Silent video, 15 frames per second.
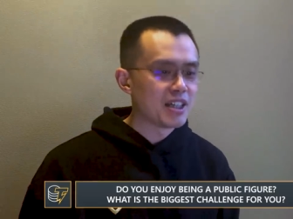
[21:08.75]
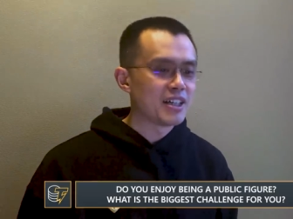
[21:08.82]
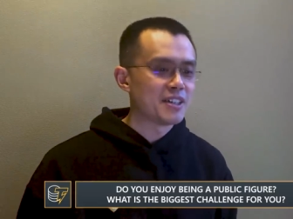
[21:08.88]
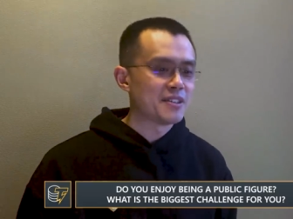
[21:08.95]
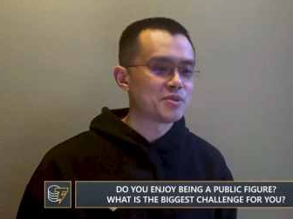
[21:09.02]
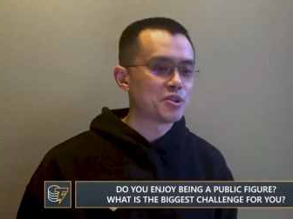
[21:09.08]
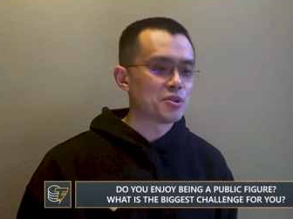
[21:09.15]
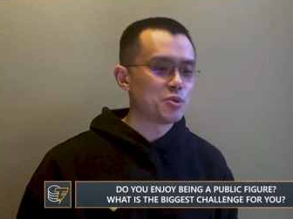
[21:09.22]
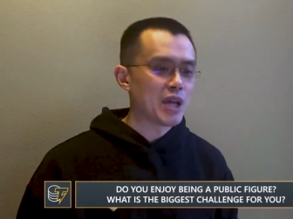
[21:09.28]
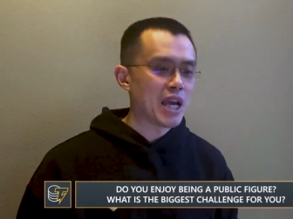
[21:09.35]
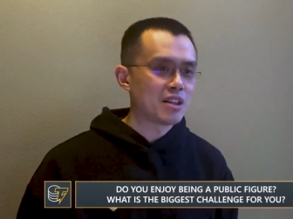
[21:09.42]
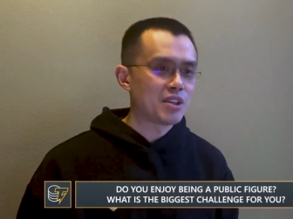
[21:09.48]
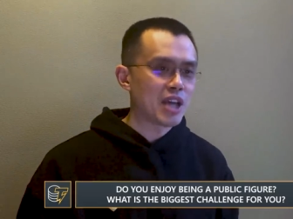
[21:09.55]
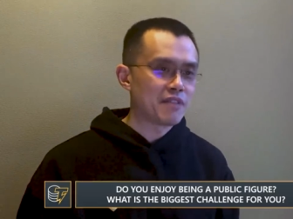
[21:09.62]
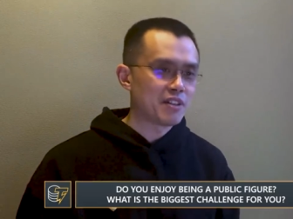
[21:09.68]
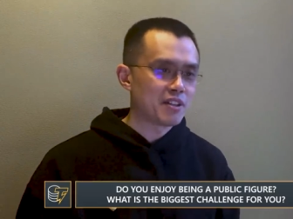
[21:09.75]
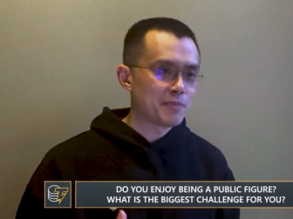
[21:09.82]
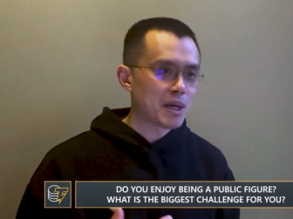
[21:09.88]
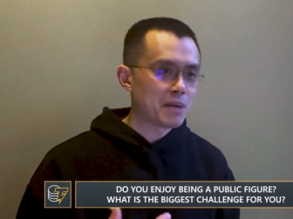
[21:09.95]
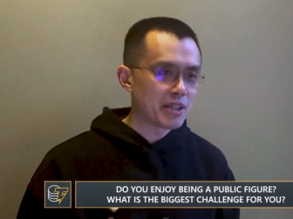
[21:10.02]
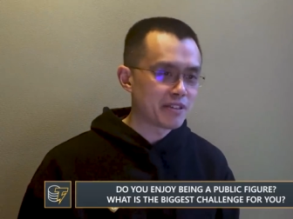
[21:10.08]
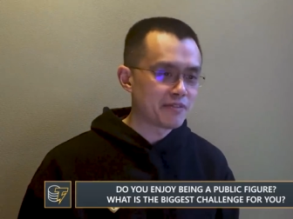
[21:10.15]
Um, so we had to have a
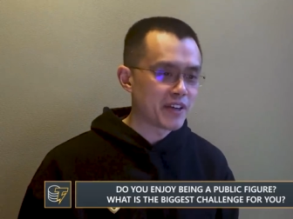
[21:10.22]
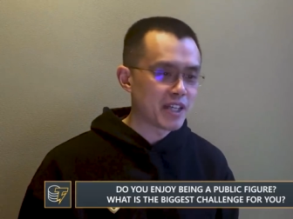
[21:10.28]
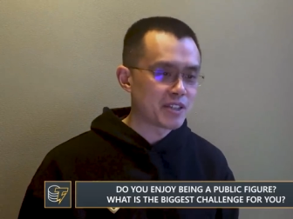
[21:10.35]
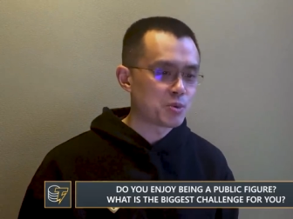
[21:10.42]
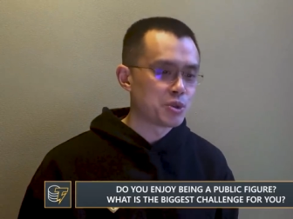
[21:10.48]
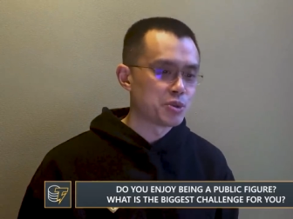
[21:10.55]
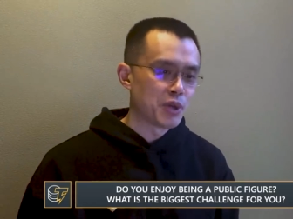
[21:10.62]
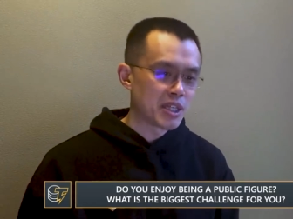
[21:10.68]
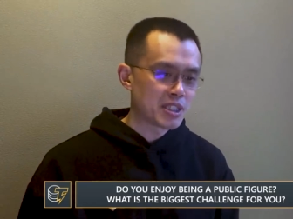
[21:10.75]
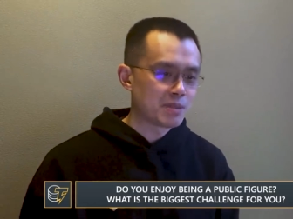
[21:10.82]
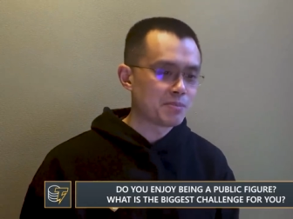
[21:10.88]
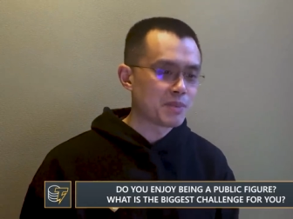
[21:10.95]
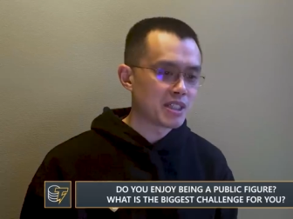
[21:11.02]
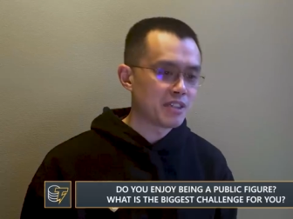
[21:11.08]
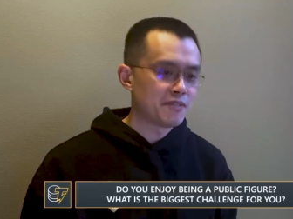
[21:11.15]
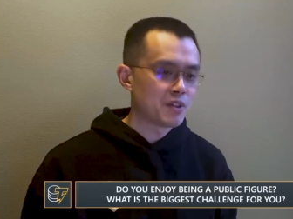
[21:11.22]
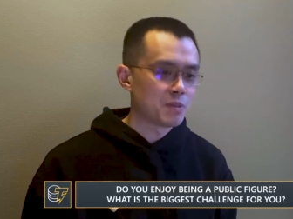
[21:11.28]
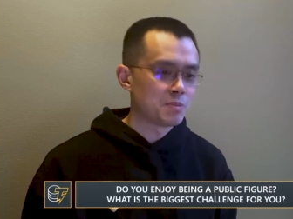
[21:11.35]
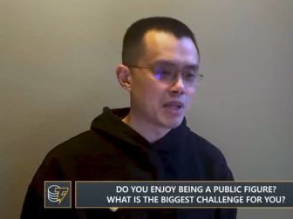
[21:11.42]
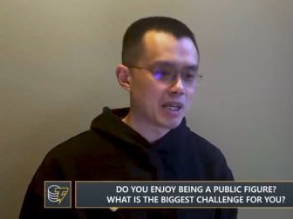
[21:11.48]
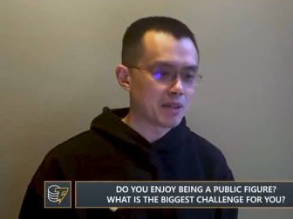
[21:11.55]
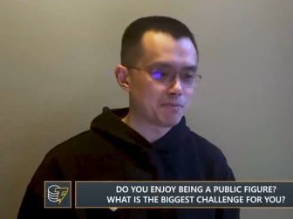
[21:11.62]
public face. We were raising money
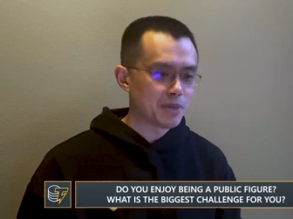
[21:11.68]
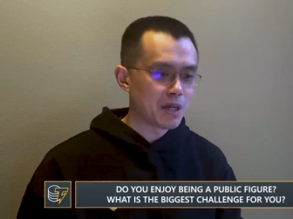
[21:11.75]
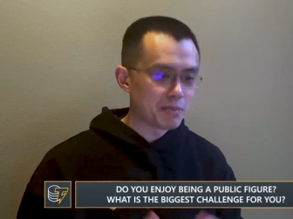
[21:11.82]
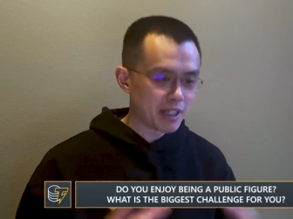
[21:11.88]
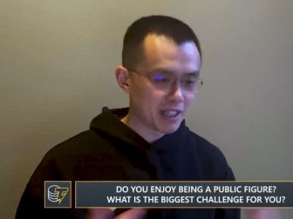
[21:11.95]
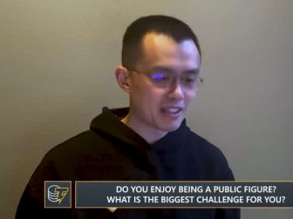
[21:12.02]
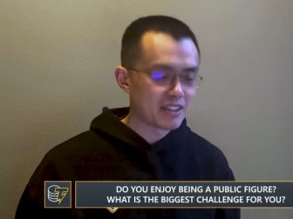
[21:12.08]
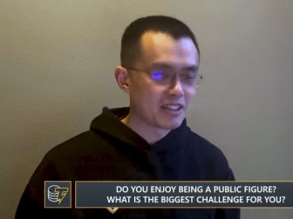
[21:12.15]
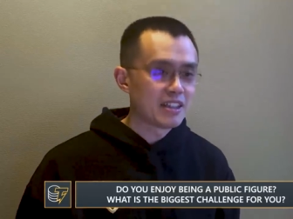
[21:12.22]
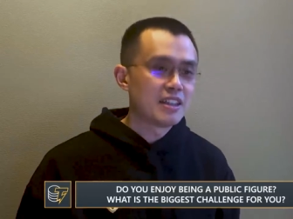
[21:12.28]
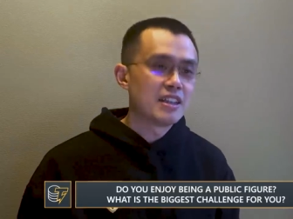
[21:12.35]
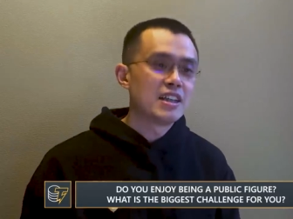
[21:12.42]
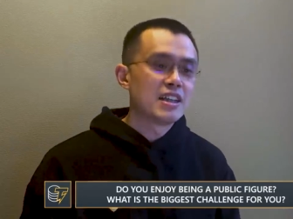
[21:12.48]
from like public,